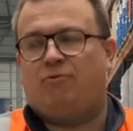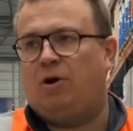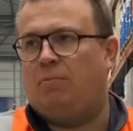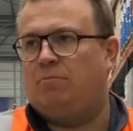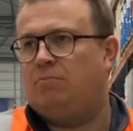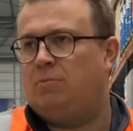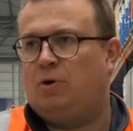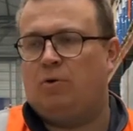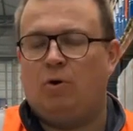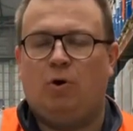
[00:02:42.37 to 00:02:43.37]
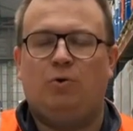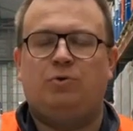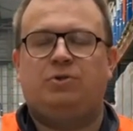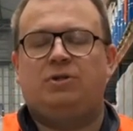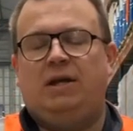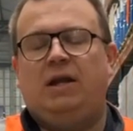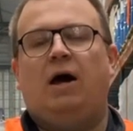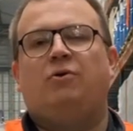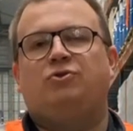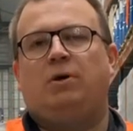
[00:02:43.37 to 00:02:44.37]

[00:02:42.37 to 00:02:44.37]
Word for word: from our old in-house